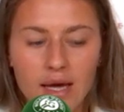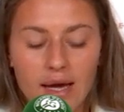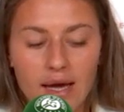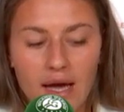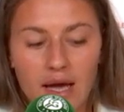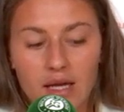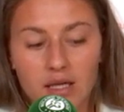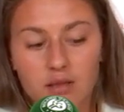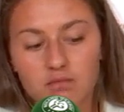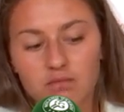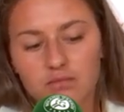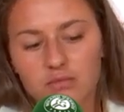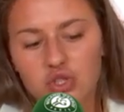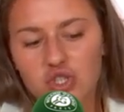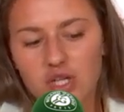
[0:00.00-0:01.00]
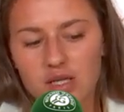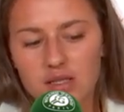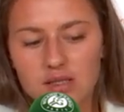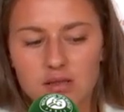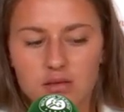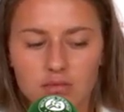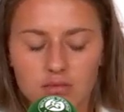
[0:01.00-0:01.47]
And
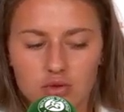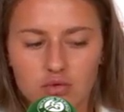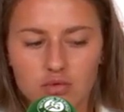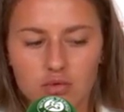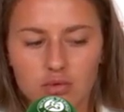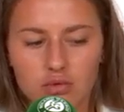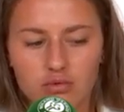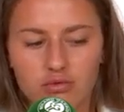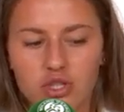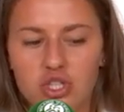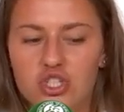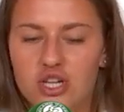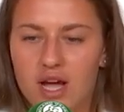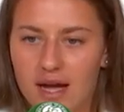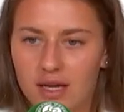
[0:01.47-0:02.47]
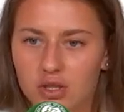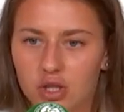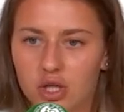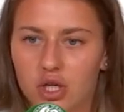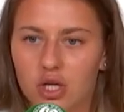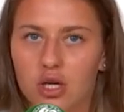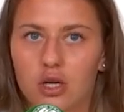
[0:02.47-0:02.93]
just to reject
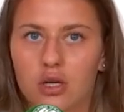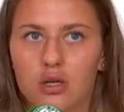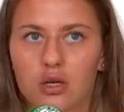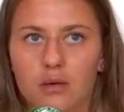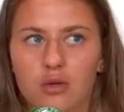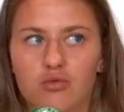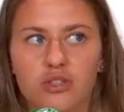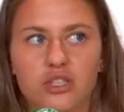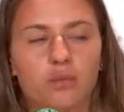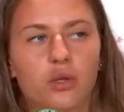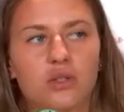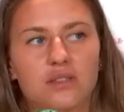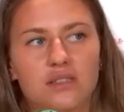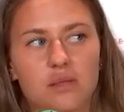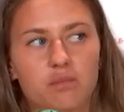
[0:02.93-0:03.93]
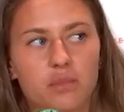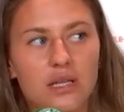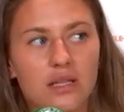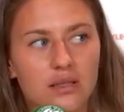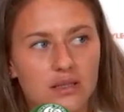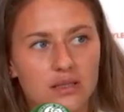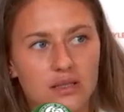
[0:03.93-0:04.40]
her
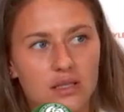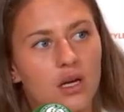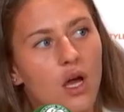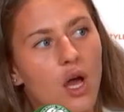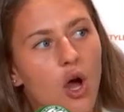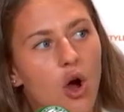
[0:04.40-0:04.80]
responsibility